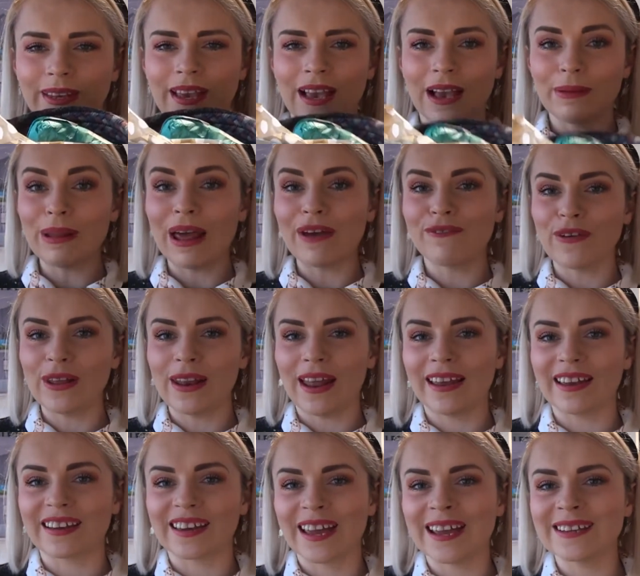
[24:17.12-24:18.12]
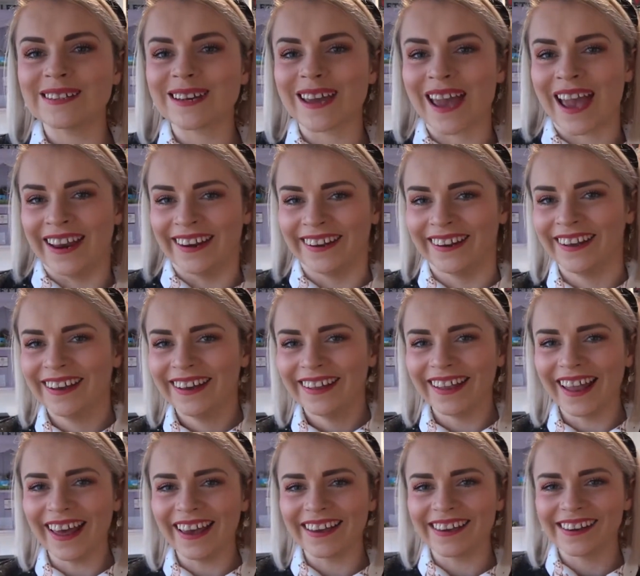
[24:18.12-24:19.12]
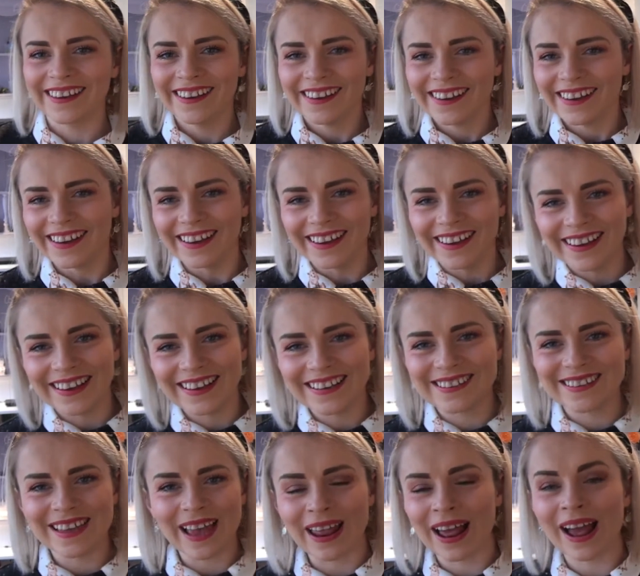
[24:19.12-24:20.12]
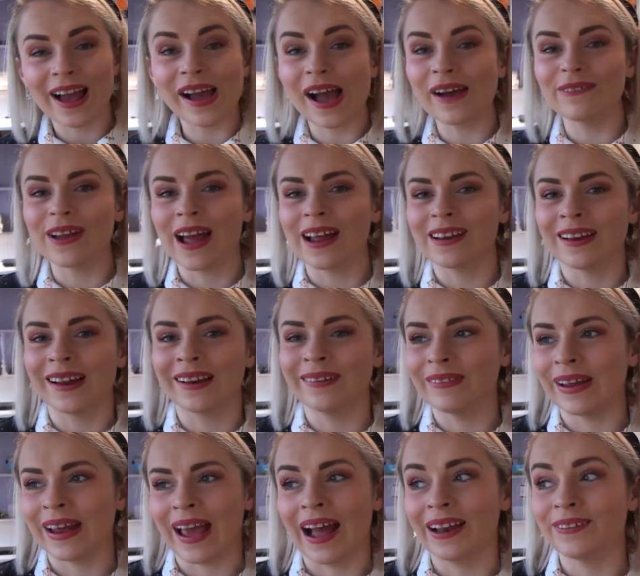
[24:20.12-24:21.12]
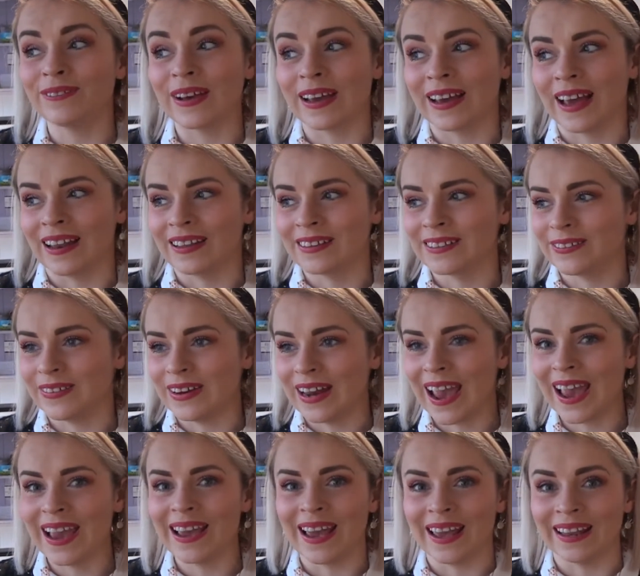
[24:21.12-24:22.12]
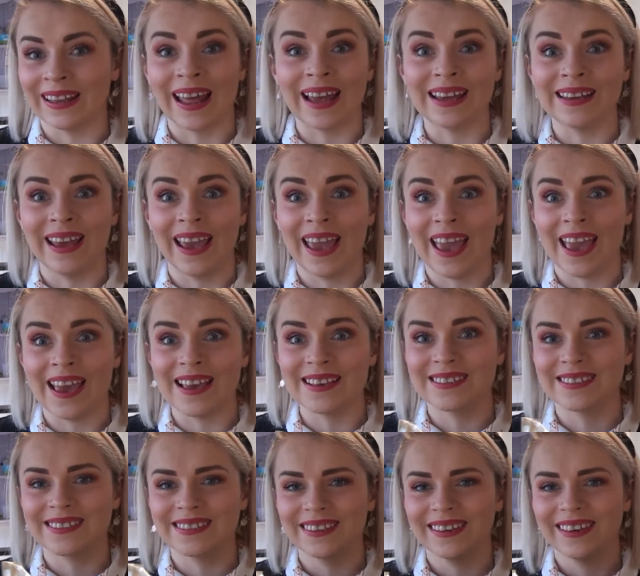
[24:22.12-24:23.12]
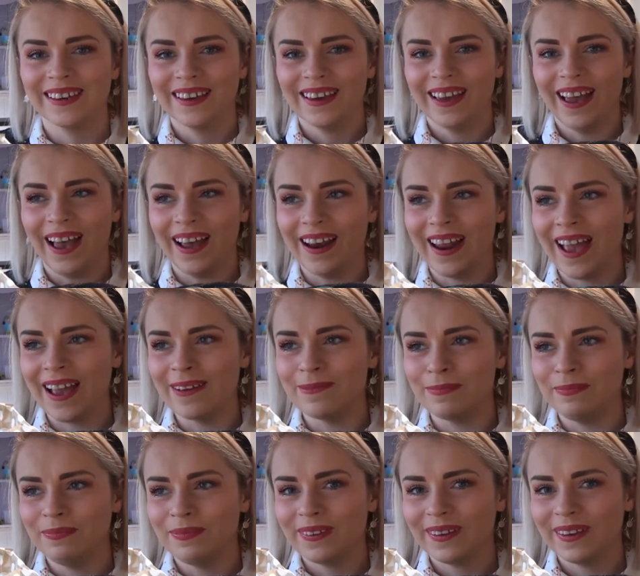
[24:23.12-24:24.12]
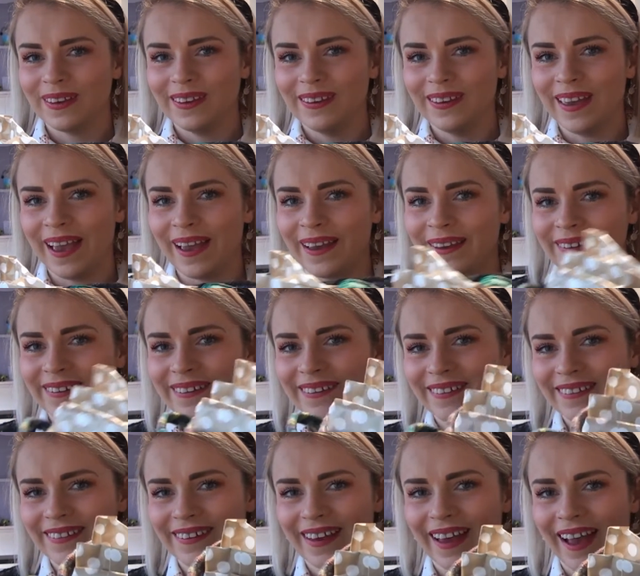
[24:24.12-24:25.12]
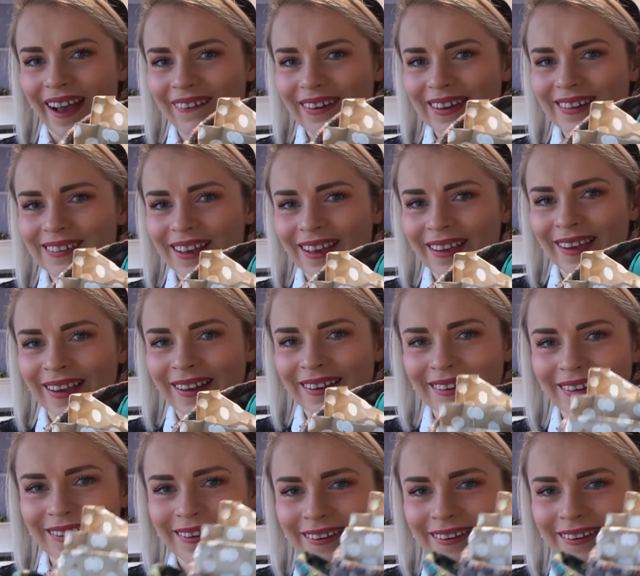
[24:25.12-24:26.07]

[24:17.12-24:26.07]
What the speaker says: I feel like a kid again. Like, I haven't had an advent calendar in like years, and yeah, how exciting!